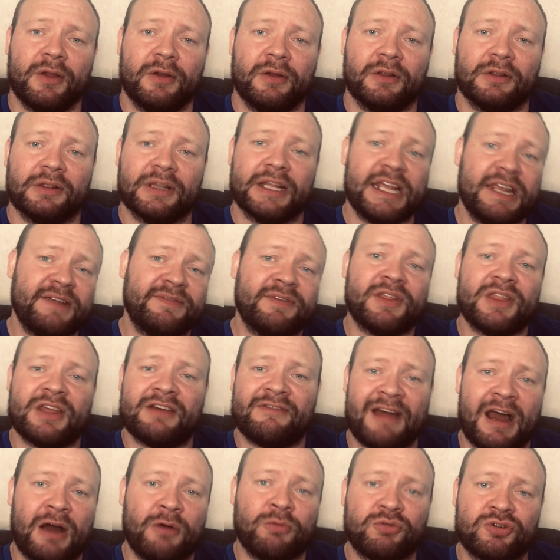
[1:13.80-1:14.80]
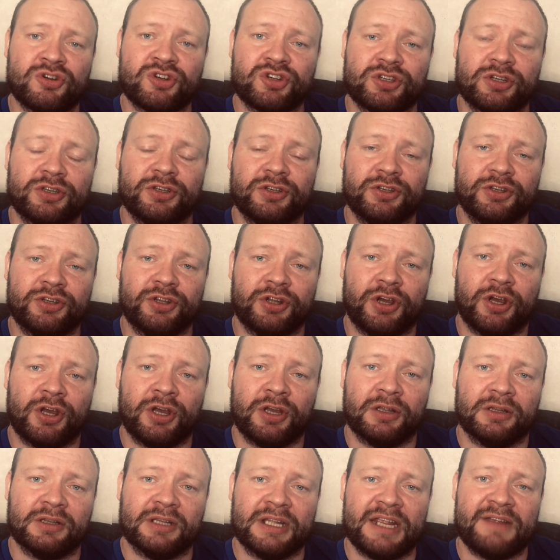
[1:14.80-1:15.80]
leaving their house and
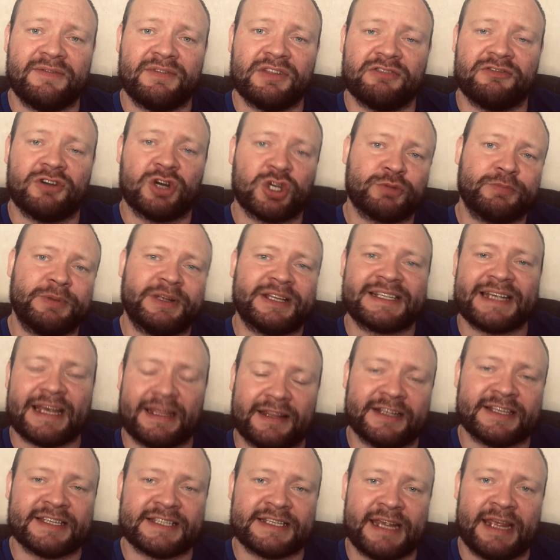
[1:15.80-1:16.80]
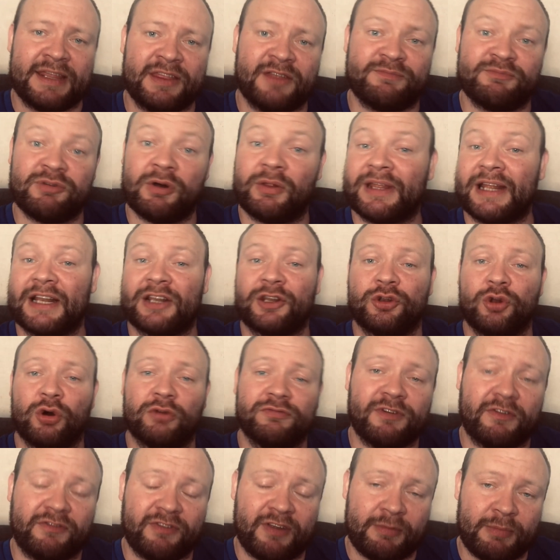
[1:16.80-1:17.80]
leaving their hospitality. They've probably had
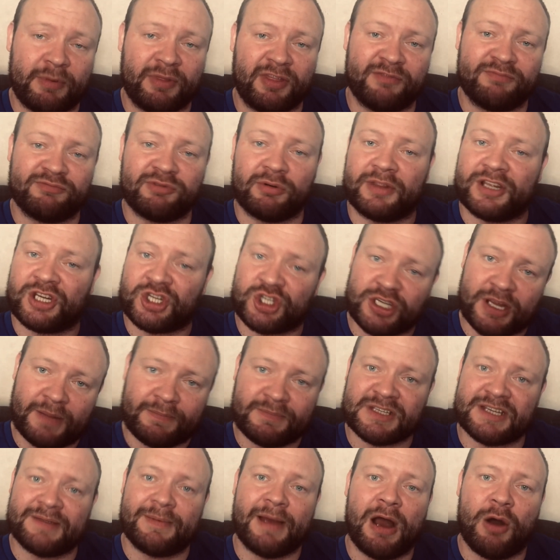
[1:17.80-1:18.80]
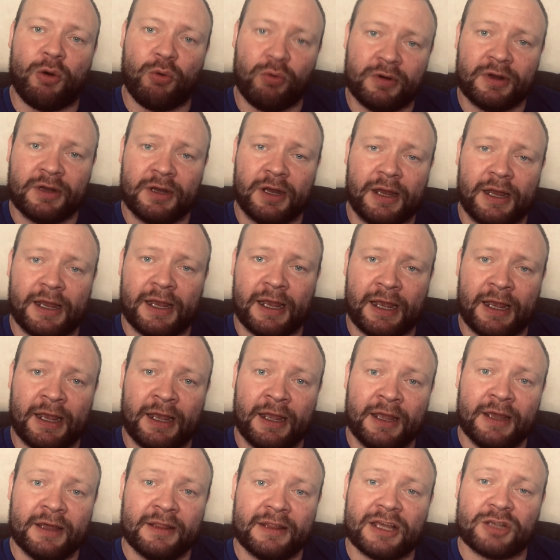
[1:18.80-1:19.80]
enough of him and they've probably shipped him out.
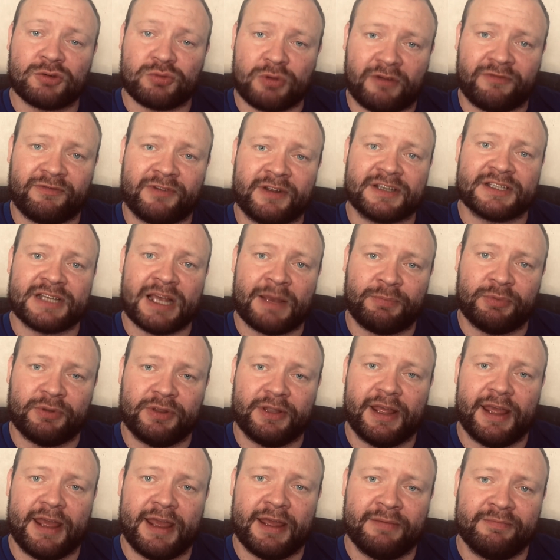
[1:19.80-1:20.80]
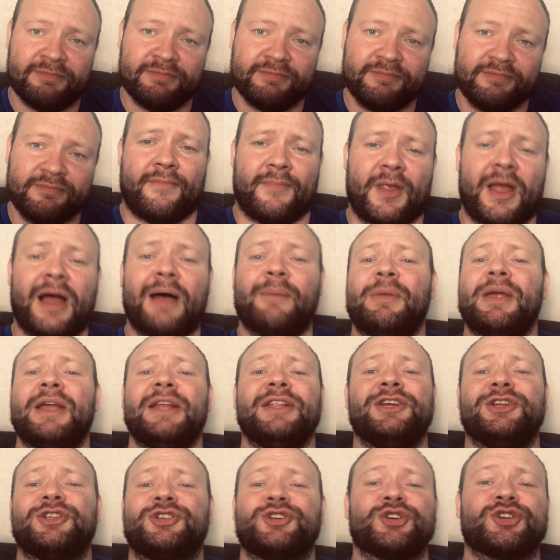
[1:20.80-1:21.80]
That's what I think's happened here. I
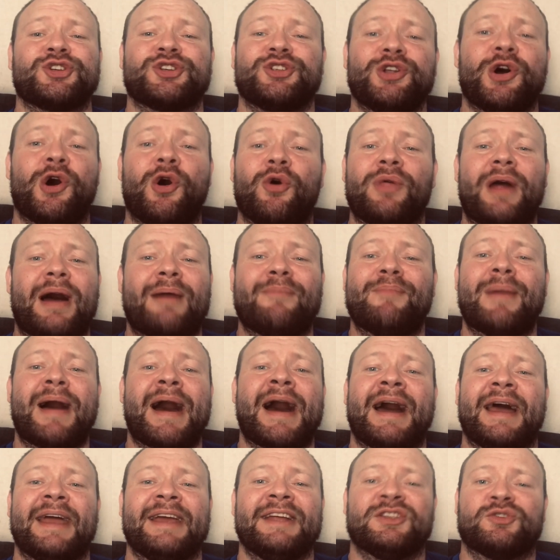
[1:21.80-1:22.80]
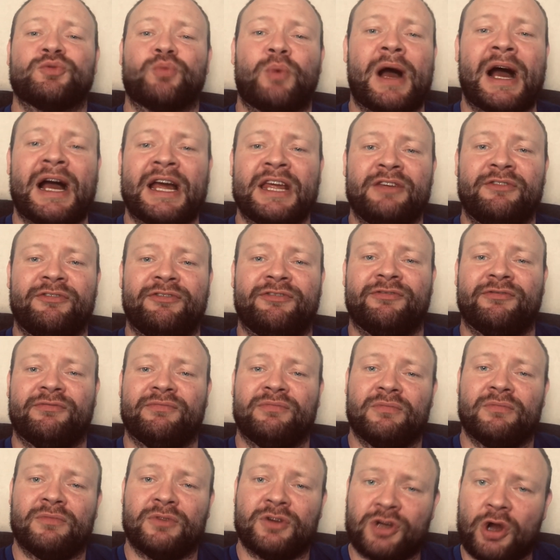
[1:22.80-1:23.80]
mean, you just know that Martin's wife,
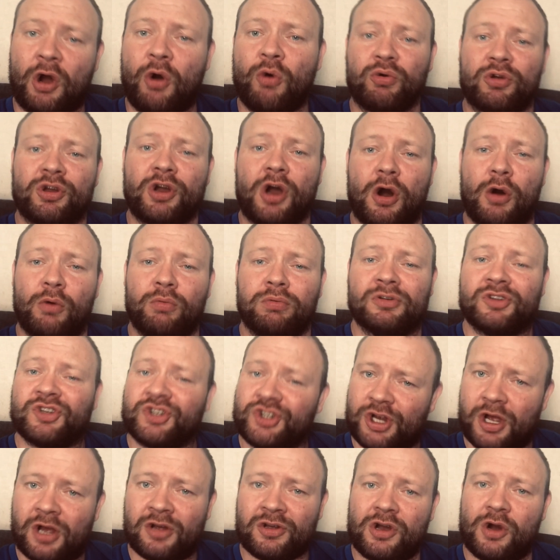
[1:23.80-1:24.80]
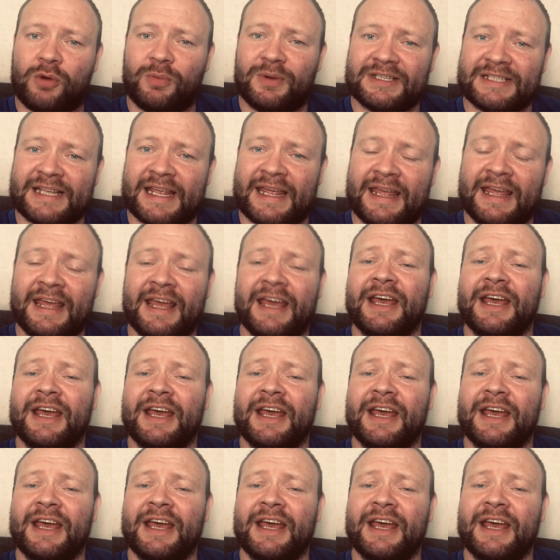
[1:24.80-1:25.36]
Coco, Choco is it?